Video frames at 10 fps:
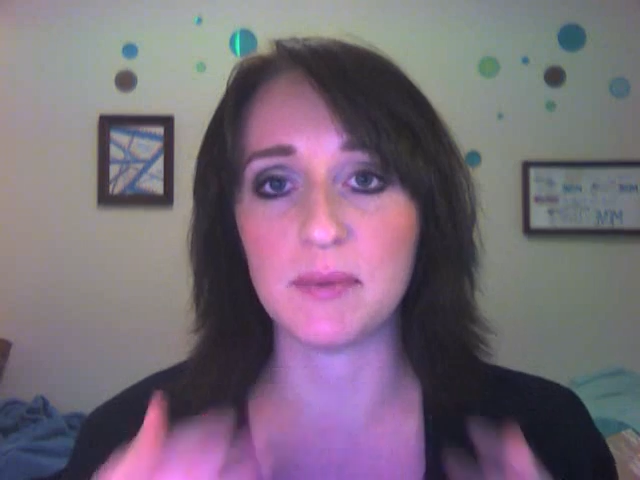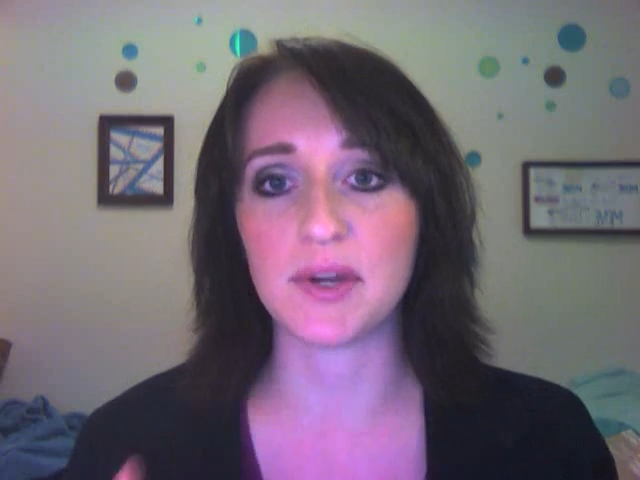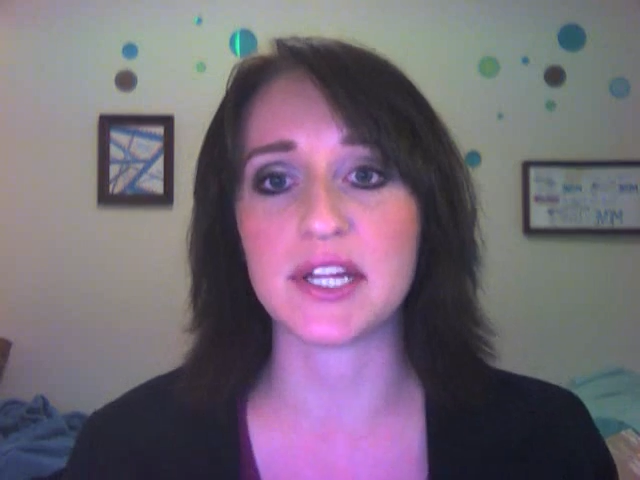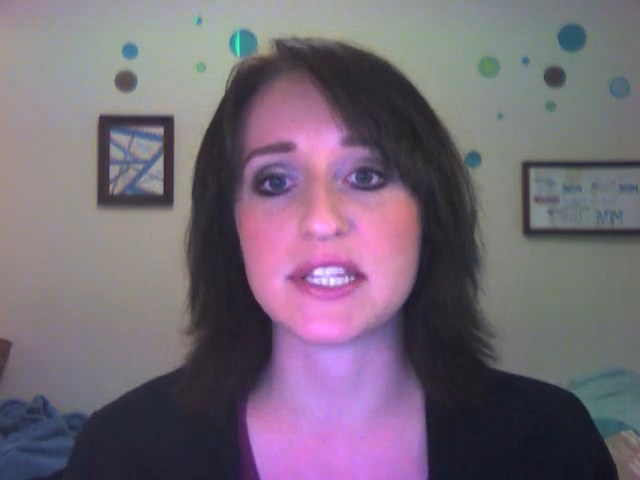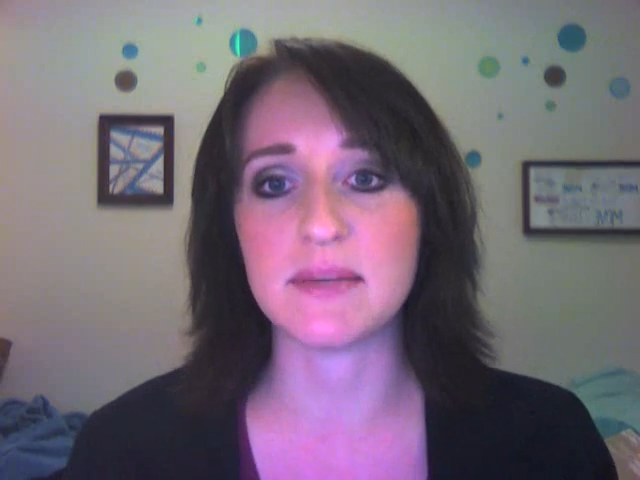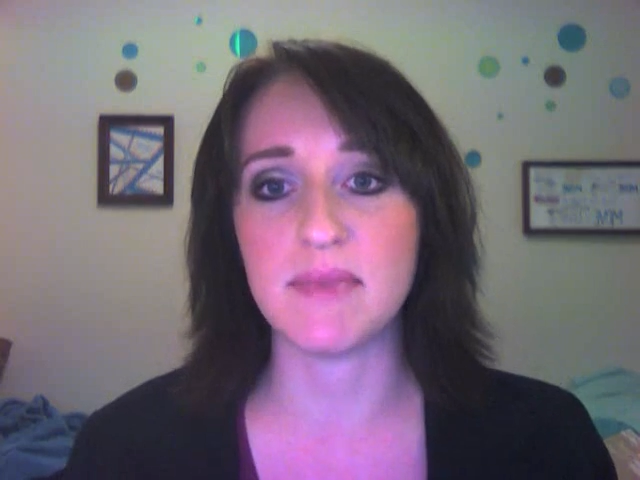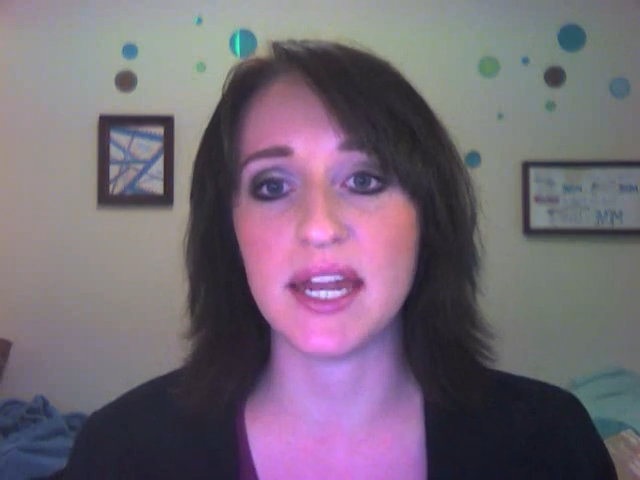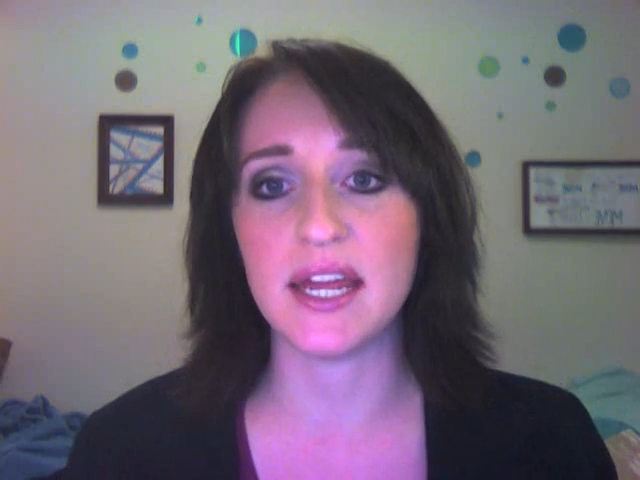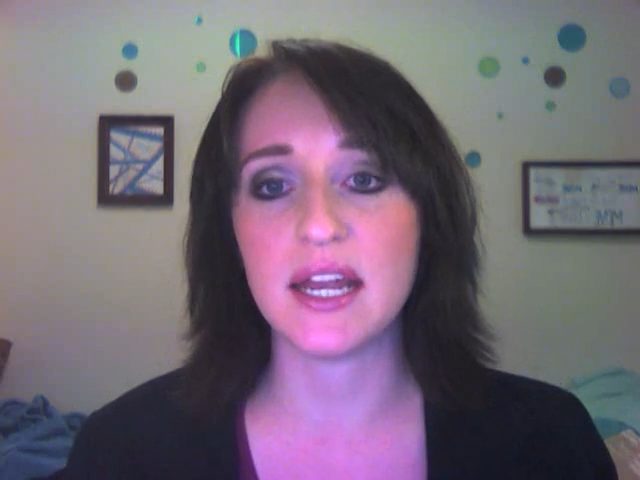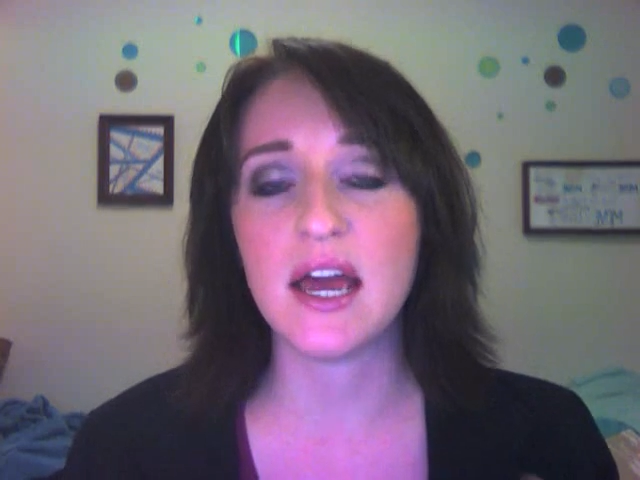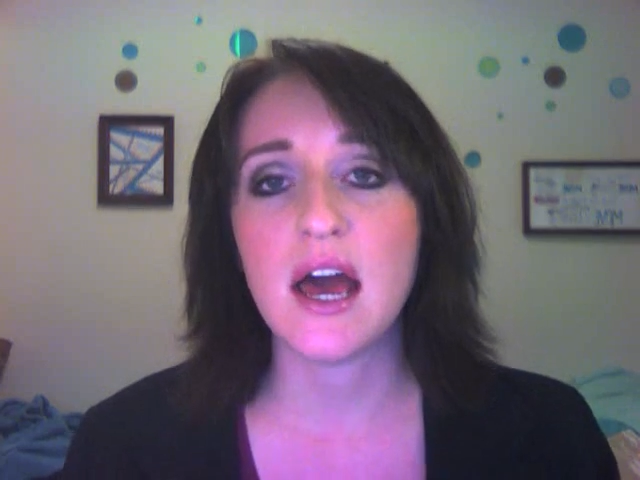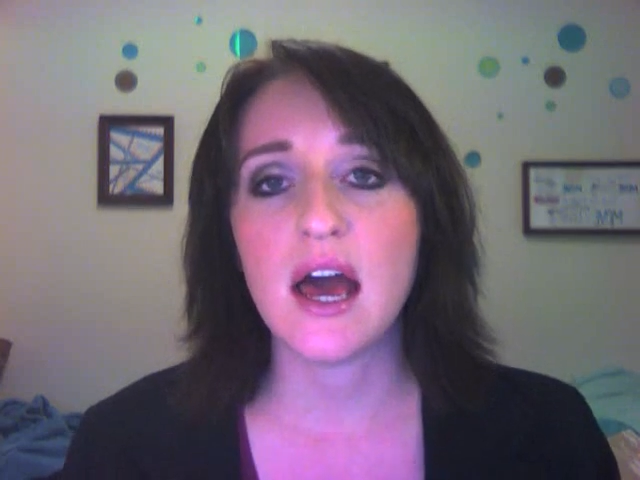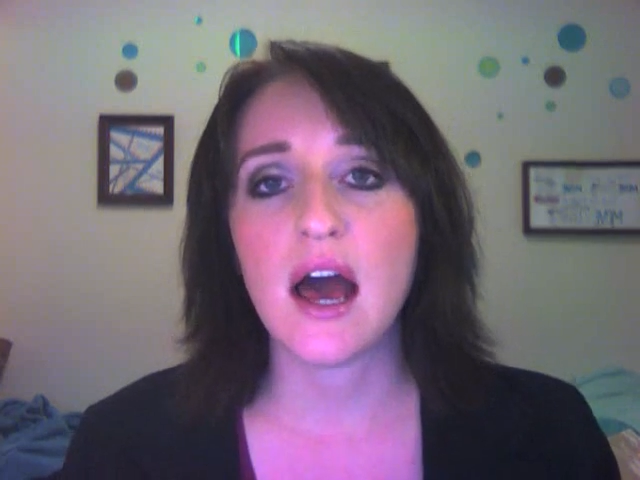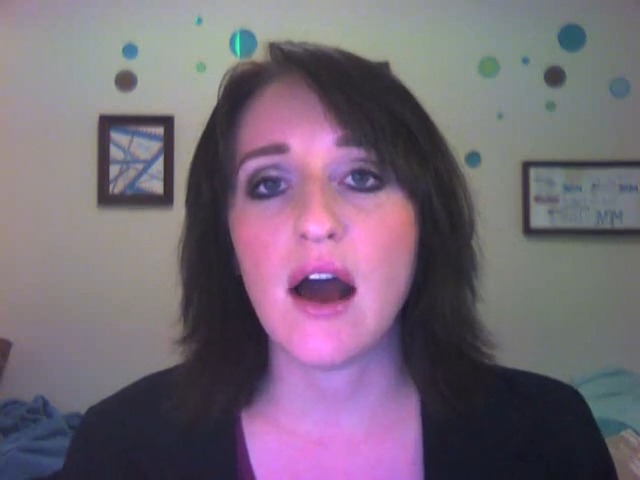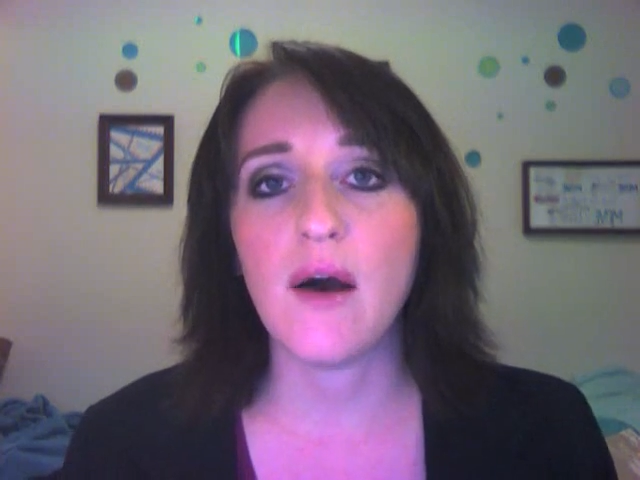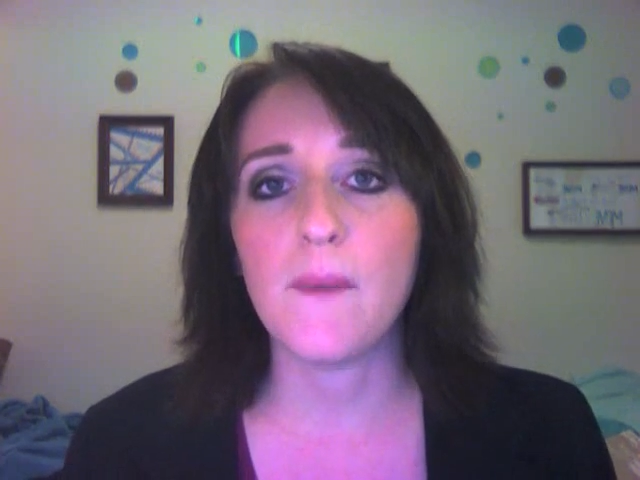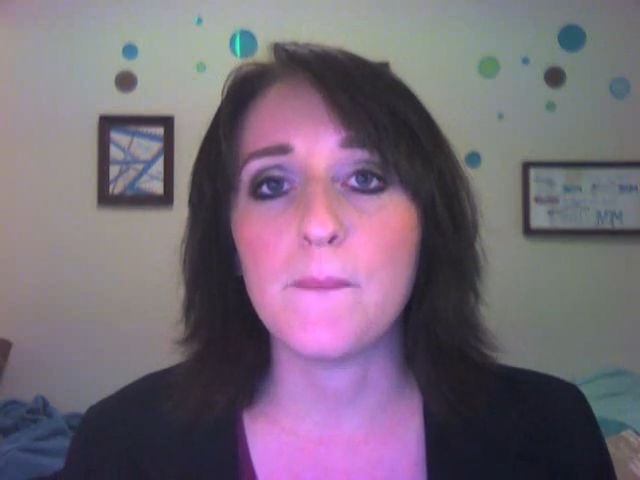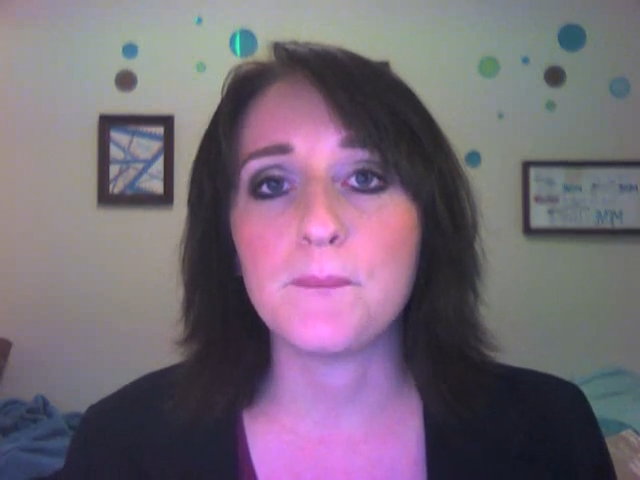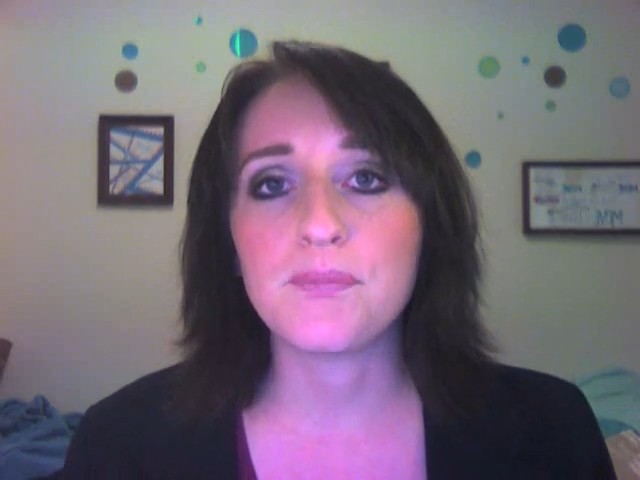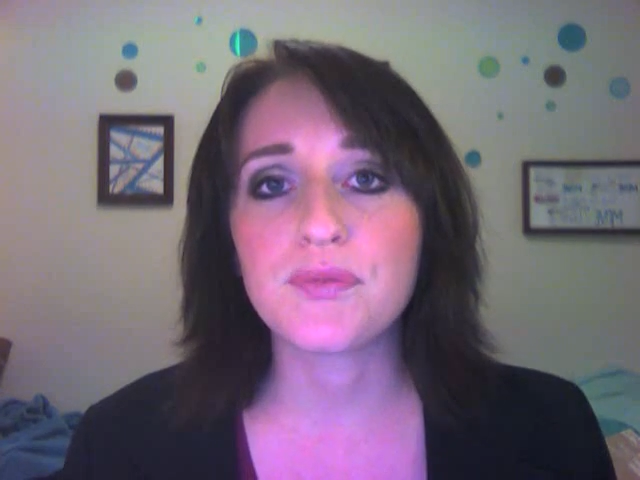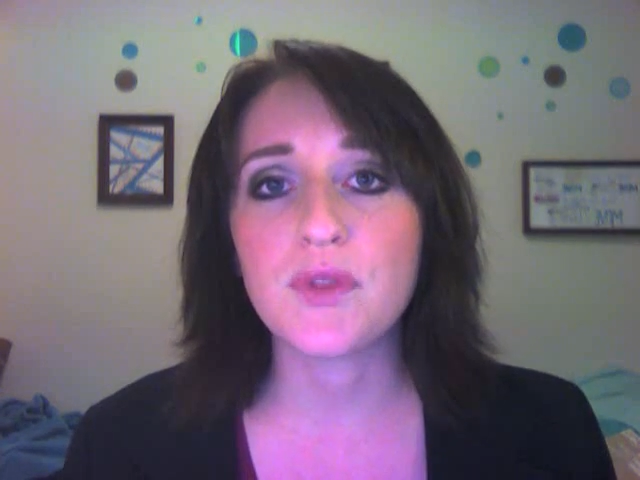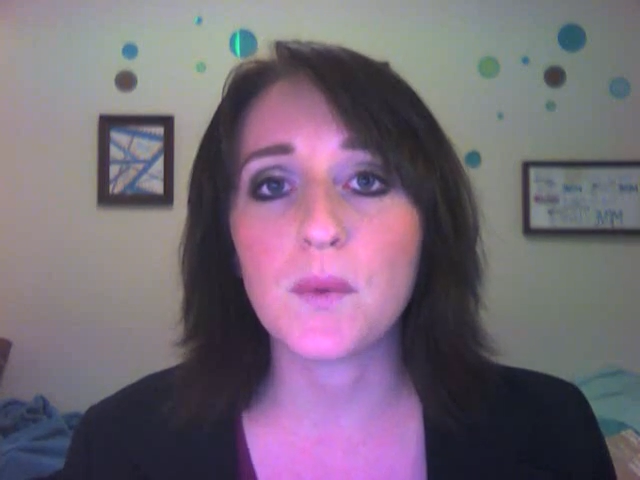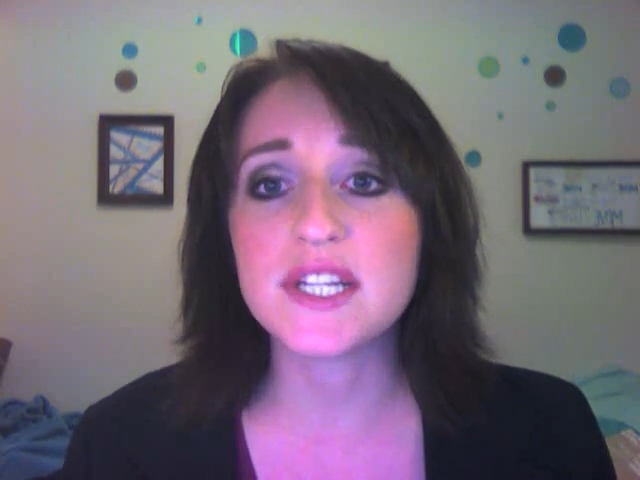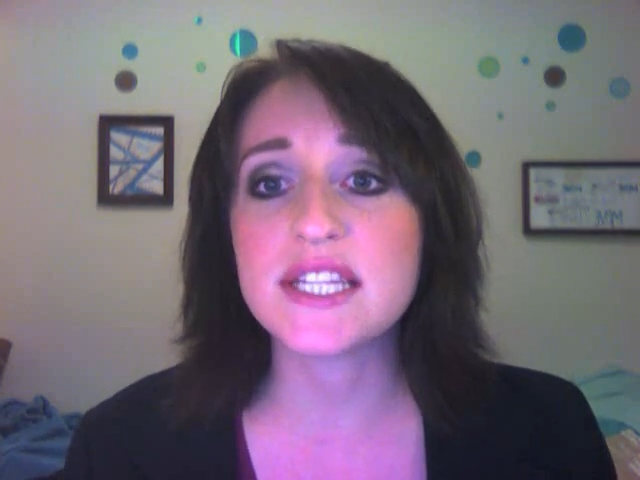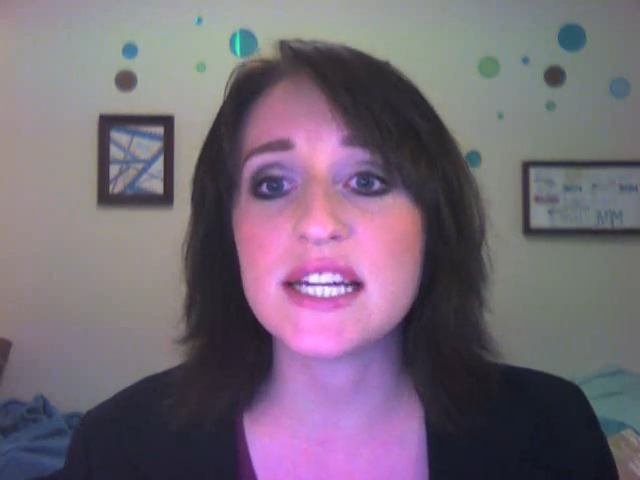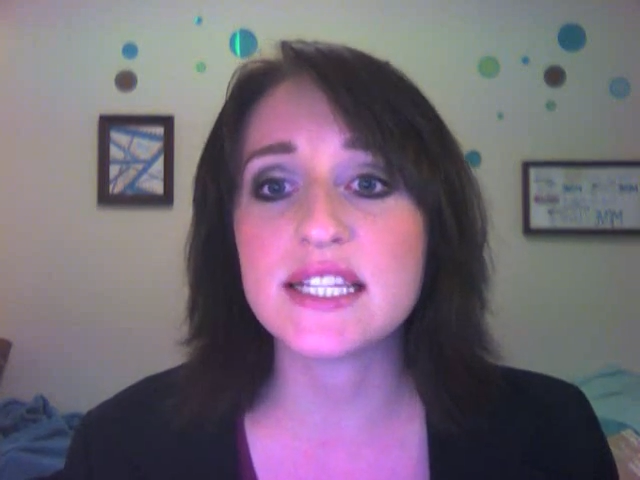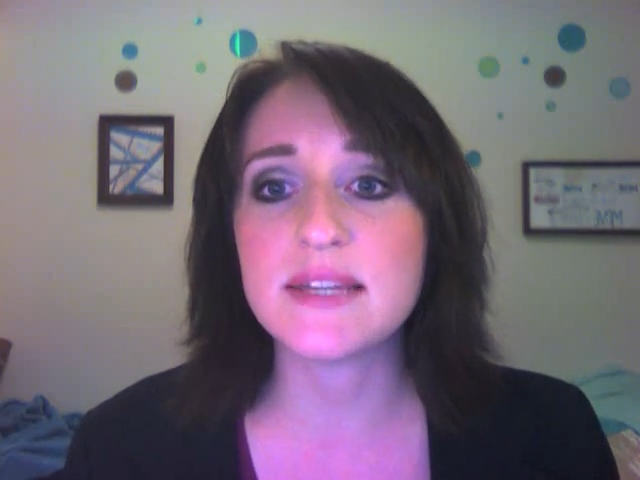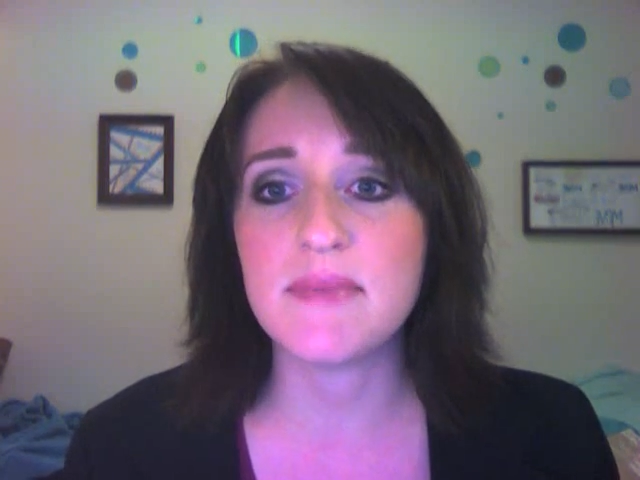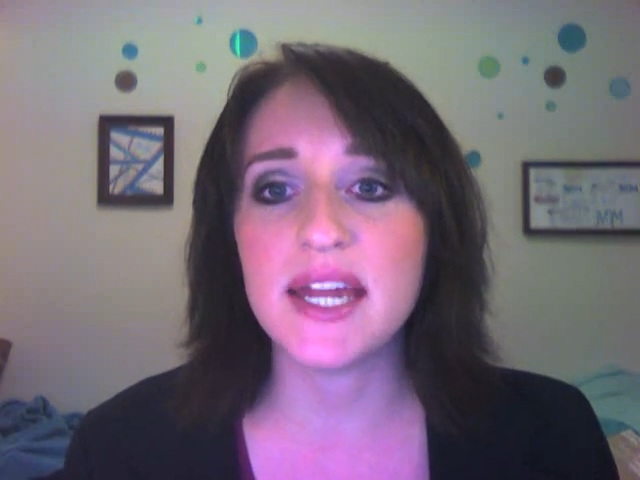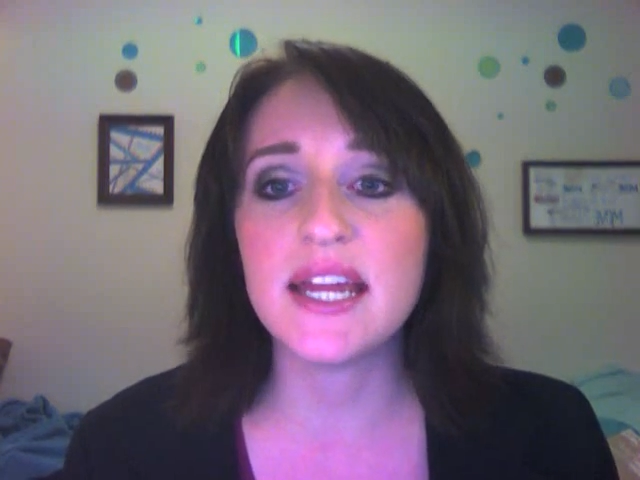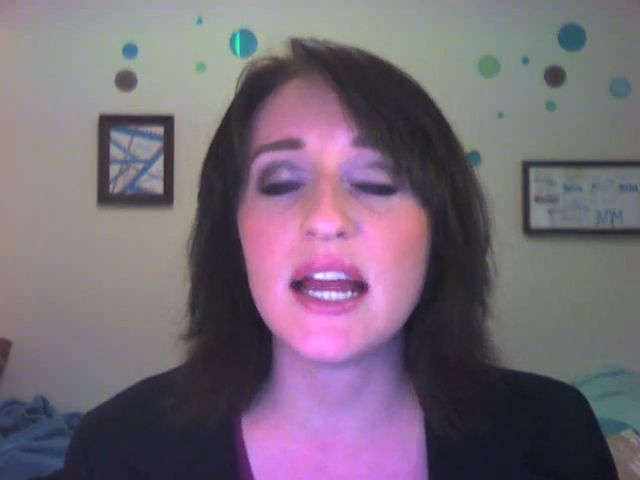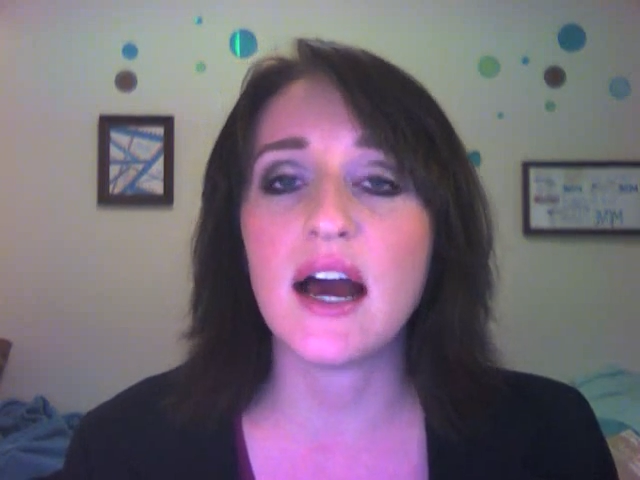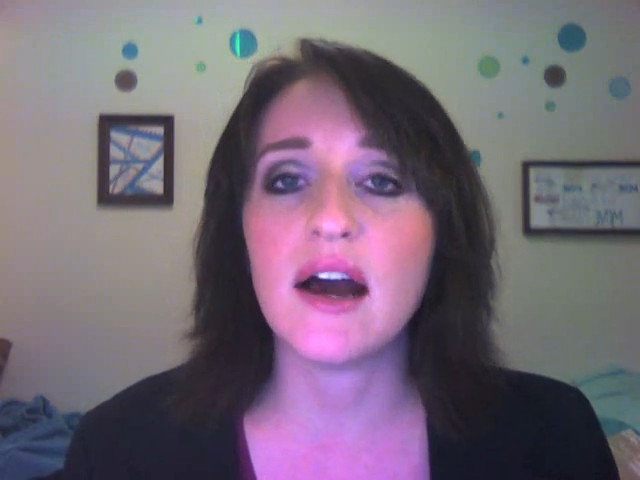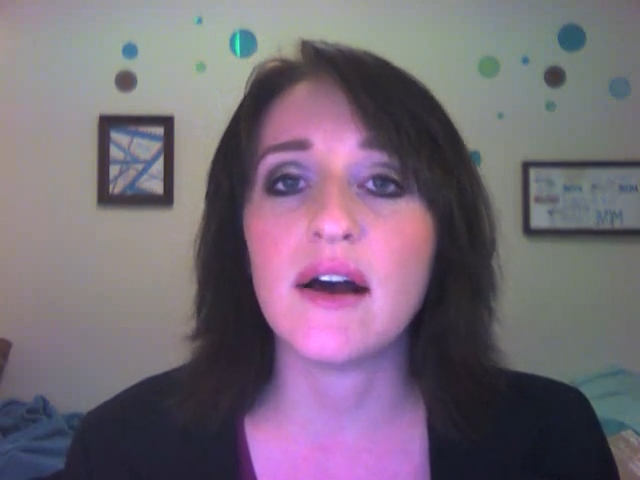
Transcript: people can submit it. Once they submit it,